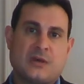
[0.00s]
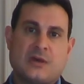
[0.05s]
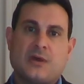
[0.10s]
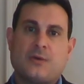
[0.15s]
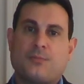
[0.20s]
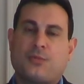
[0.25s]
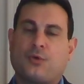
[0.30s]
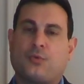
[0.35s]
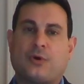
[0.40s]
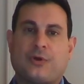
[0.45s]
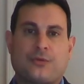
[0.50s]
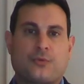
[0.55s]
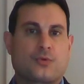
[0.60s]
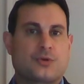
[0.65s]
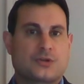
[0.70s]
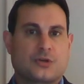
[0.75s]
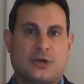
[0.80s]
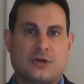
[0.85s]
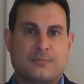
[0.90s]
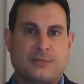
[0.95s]
but whether we're
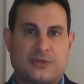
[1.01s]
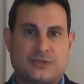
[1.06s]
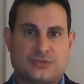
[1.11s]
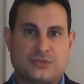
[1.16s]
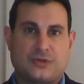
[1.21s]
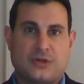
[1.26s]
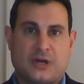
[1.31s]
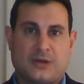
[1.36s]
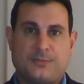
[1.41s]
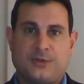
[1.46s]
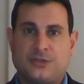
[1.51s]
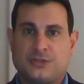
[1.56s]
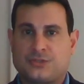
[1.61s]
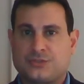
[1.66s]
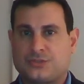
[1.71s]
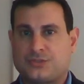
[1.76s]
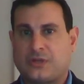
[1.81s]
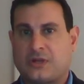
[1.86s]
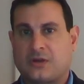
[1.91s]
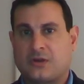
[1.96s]
talking about
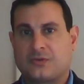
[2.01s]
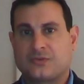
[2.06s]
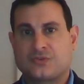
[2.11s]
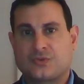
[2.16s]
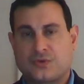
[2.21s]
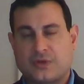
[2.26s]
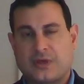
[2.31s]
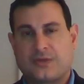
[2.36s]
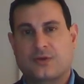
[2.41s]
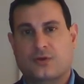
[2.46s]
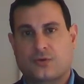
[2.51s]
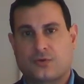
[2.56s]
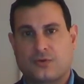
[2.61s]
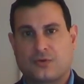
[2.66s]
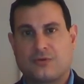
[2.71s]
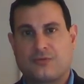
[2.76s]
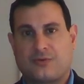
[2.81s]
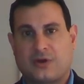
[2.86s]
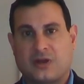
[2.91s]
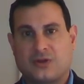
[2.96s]
tsunamis, tariffs, or now the
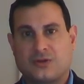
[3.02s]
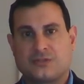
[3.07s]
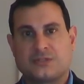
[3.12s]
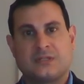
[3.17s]
coronavirus,